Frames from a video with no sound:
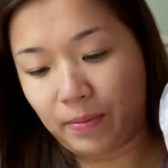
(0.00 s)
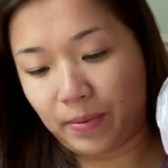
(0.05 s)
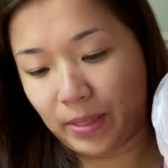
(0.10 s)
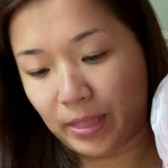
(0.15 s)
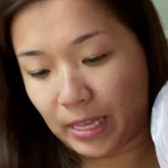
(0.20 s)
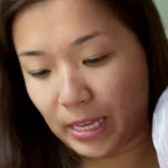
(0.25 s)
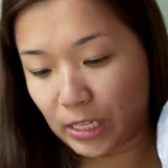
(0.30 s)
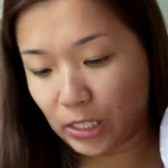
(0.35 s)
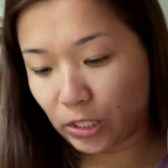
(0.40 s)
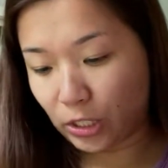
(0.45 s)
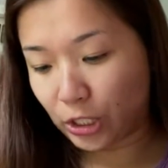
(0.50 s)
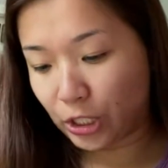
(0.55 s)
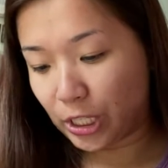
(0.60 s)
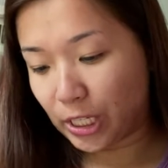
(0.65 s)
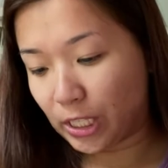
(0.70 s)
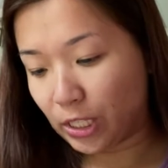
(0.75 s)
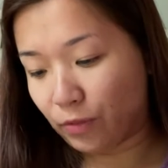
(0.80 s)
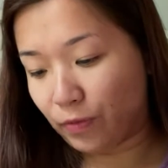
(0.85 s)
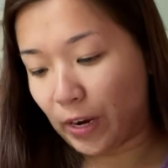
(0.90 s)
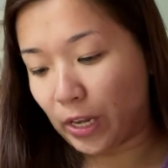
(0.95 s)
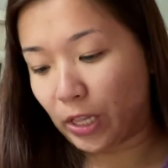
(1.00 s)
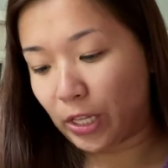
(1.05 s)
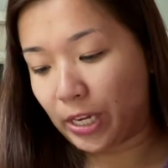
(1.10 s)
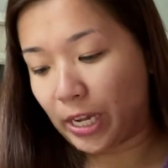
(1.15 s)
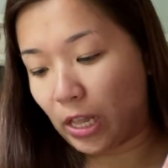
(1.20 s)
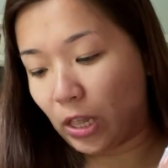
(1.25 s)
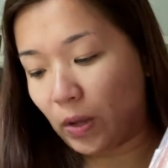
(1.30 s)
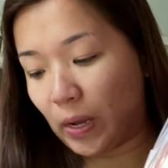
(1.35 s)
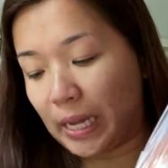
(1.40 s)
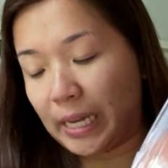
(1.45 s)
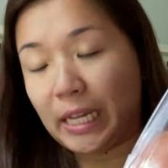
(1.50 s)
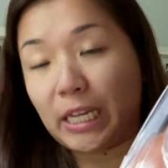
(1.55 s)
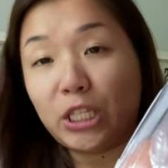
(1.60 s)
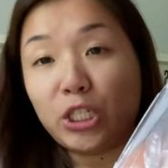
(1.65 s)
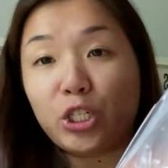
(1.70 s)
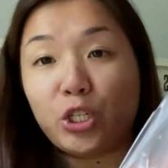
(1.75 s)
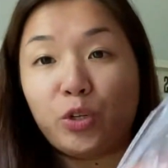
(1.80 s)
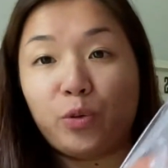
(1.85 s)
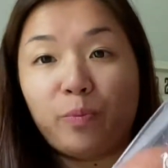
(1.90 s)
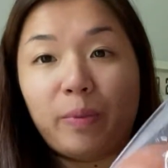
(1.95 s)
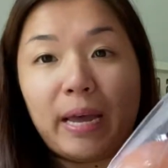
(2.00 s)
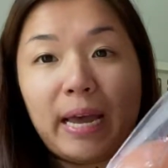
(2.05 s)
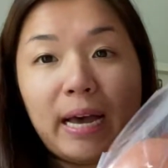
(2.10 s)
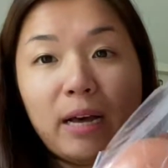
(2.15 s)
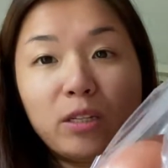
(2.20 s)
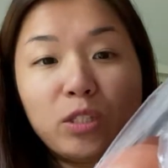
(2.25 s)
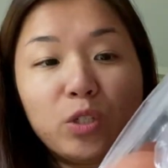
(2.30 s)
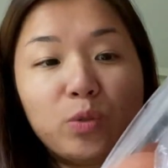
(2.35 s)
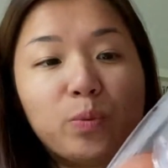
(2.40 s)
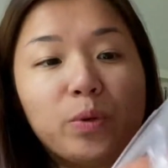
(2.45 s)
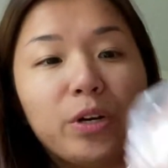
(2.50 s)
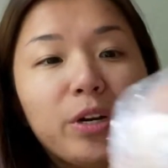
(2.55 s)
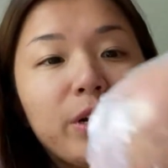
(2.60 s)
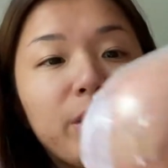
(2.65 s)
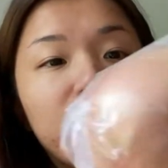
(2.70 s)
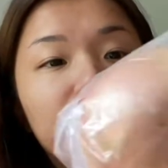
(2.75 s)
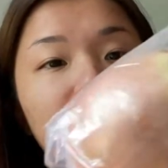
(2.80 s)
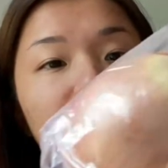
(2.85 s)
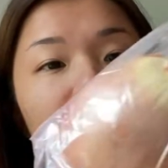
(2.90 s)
These are just the regular yellow onions, 2 pounds worth.